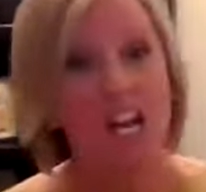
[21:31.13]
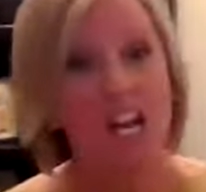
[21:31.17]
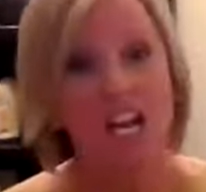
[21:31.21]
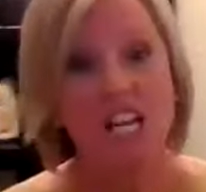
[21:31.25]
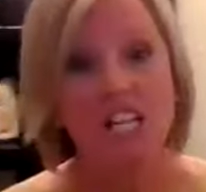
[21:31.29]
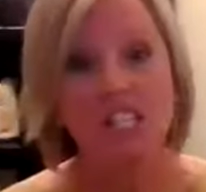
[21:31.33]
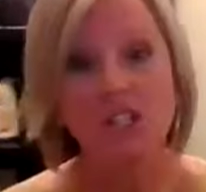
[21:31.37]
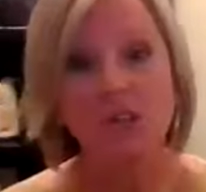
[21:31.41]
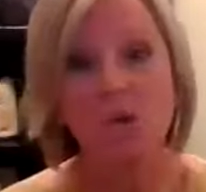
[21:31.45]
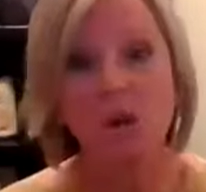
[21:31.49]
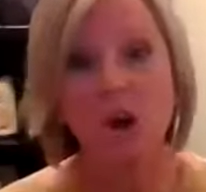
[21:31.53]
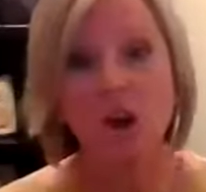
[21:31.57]

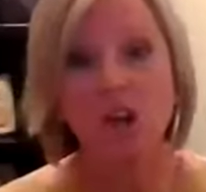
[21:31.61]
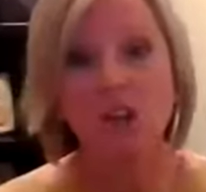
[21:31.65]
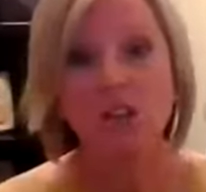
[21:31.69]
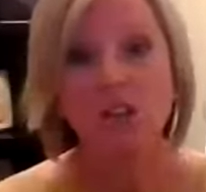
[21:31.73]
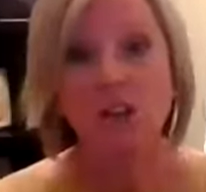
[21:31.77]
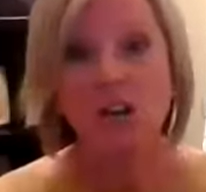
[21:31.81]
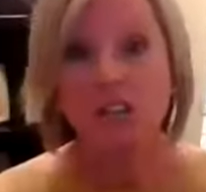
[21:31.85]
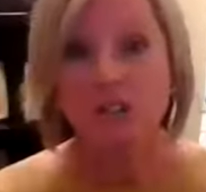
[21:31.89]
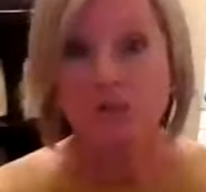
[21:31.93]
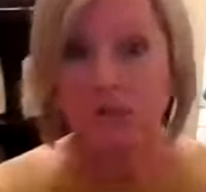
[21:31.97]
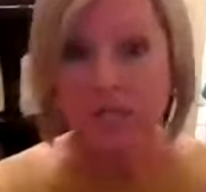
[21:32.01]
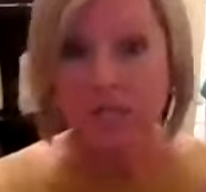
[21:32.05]
So our
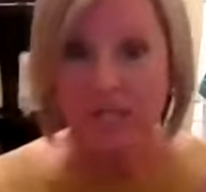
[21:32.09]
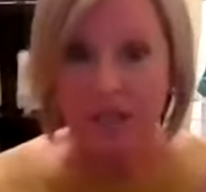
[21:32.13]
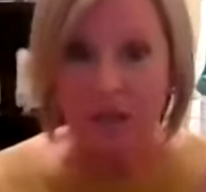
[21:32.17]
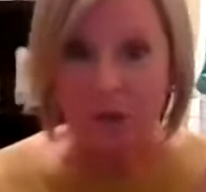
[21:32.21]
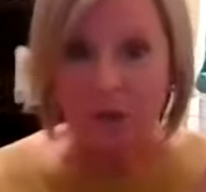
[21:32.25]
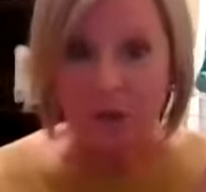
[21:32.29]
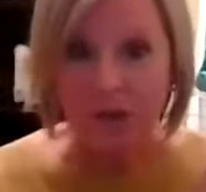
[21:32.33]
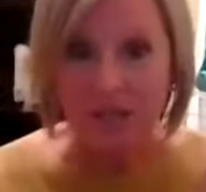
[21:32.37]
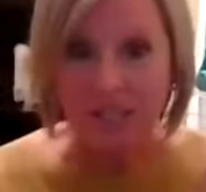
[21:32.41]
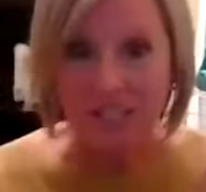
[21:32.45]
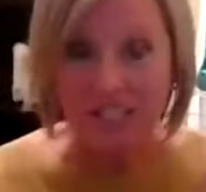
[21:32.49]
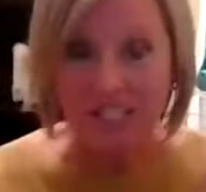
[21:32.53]
laundry
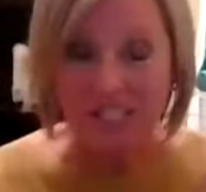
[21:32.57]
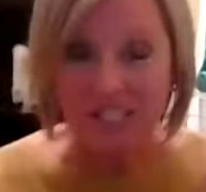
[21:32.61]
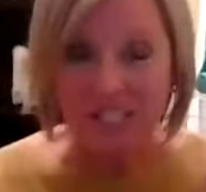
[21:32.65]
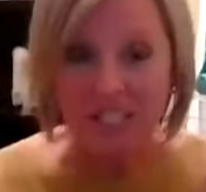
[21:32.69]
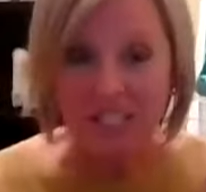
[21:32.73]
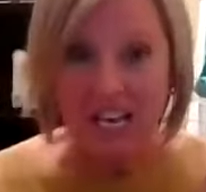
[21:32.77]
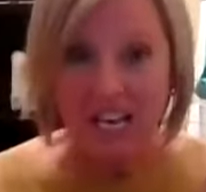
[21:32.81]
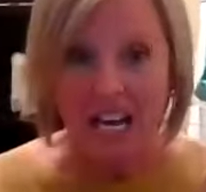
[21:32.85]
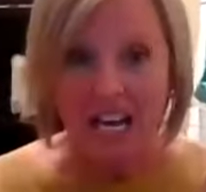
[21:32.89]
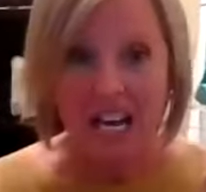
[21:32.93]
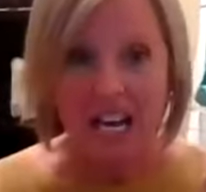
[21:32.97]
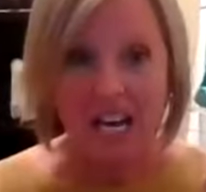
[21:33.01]
liquid
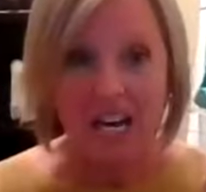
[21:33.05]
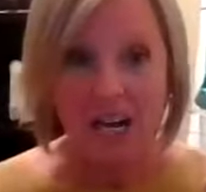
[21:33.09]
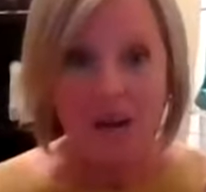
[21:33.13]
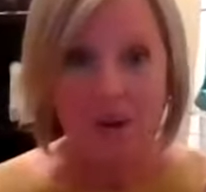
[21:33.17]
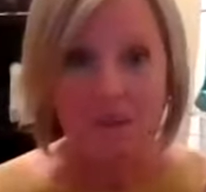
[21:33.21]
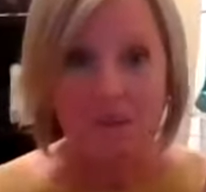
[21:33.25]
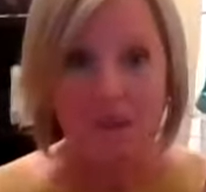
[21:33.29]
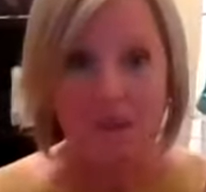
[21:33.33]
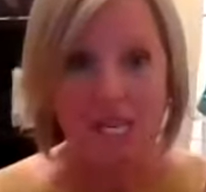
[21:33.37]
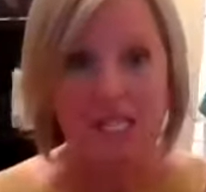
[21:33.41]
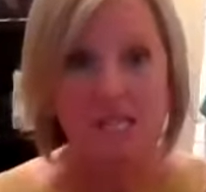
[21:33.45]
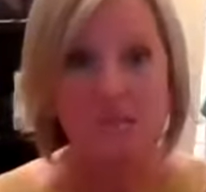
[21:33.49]

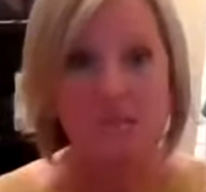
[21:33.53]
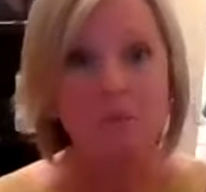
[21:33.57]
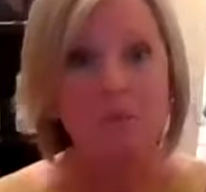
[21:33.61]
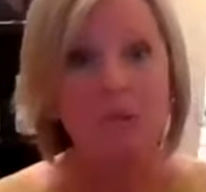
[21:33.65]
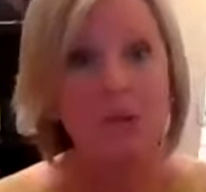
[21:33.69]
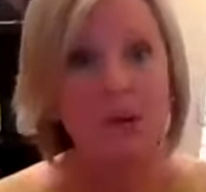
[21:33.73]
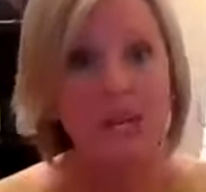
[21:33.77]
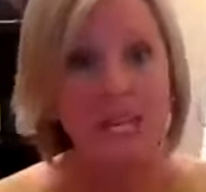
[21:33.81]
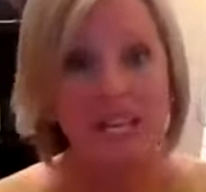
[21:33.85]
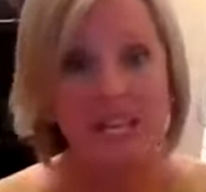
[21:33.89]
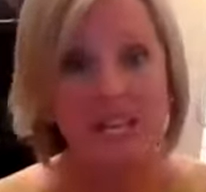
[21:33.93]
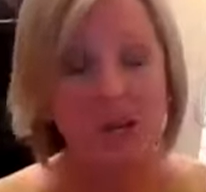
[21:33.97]
is
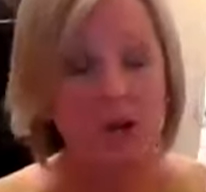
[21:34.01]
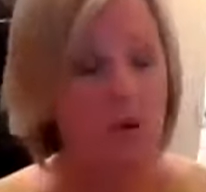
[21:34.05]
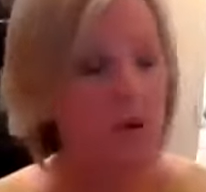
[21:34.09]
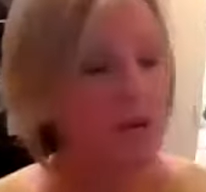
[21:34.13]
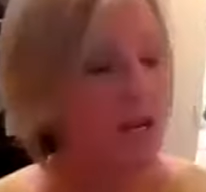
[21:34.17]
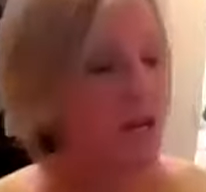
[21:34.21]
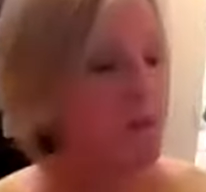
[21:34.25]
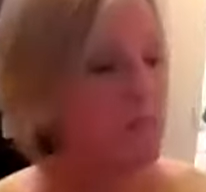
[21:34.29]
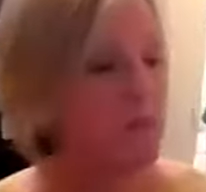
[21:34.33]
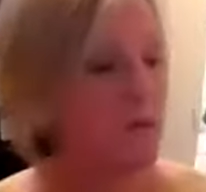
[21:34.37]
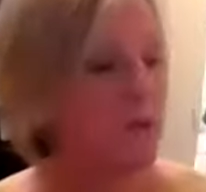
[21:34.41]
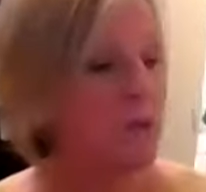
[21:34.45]
pretty
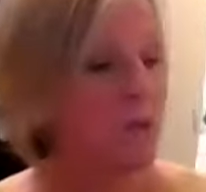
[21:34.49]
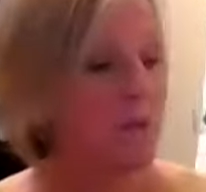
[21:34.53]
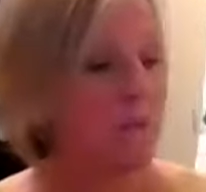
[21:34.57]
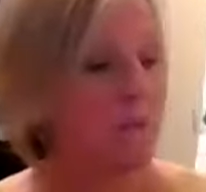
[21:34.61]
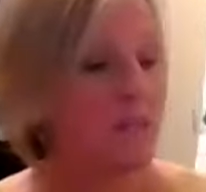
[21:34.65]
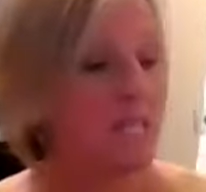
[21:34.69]
incredible.